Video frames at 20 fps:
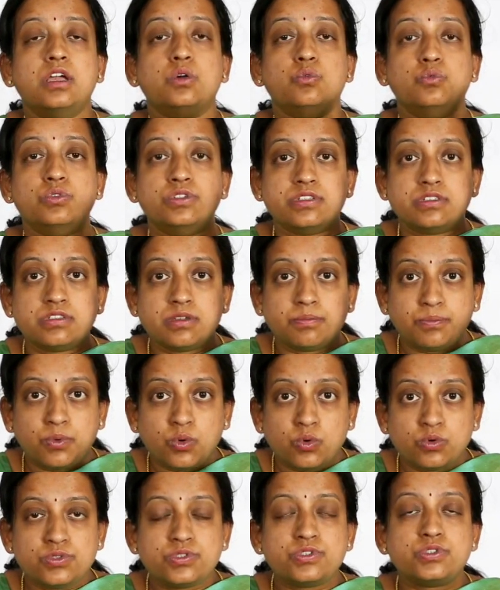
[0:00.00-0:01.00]
which is
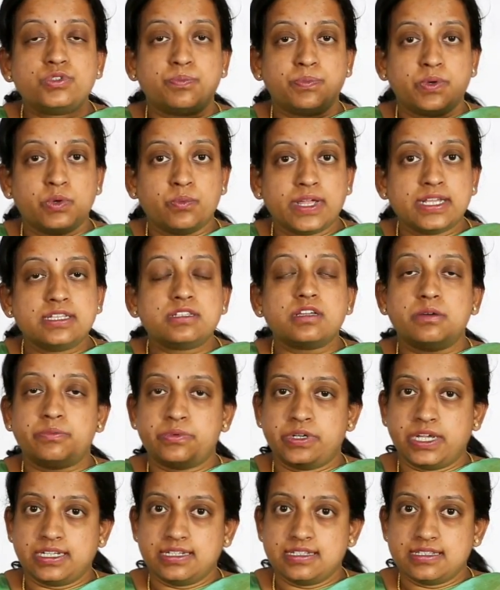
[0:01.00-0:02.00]
supposed to prevent a
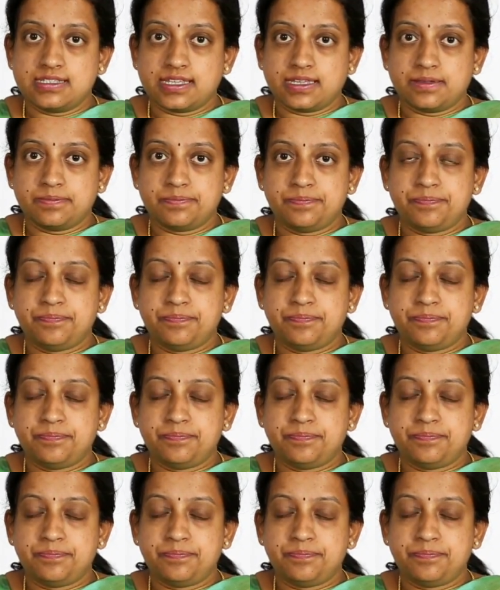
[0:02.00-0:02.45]
pregnancy.